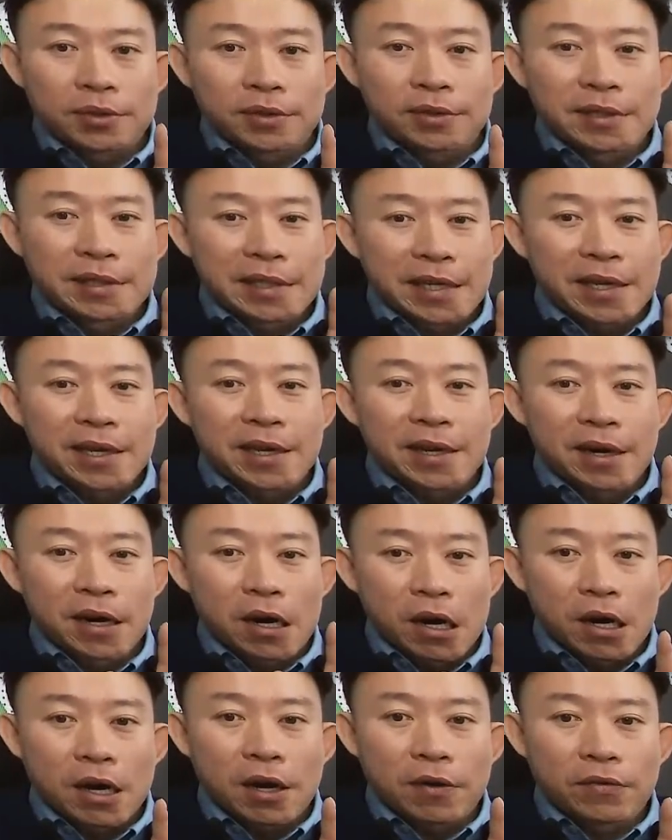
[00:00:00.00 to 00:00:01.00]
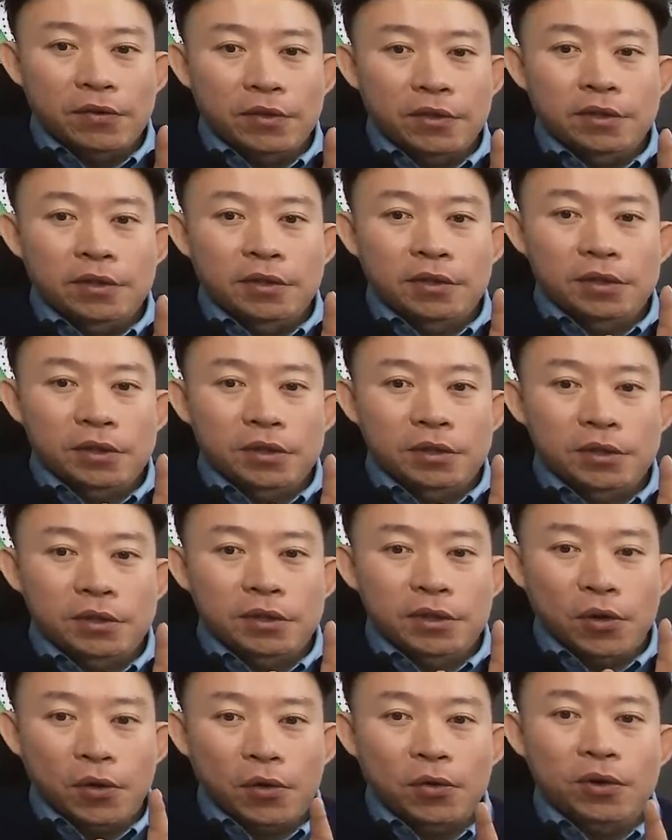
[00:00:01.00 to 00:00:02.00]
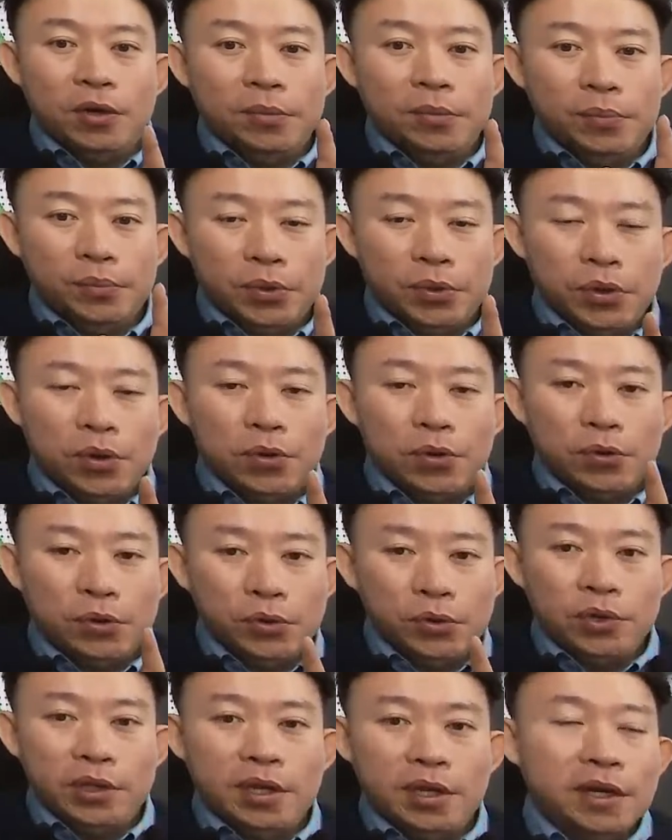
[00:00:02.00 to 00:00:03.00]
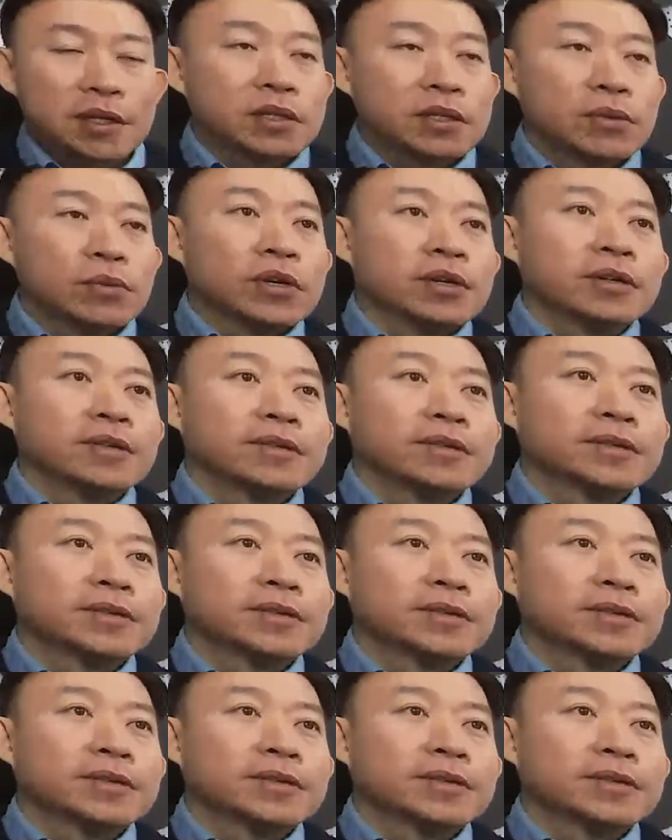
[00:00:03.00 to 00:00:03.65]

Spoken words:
they love or pro unitized wheel.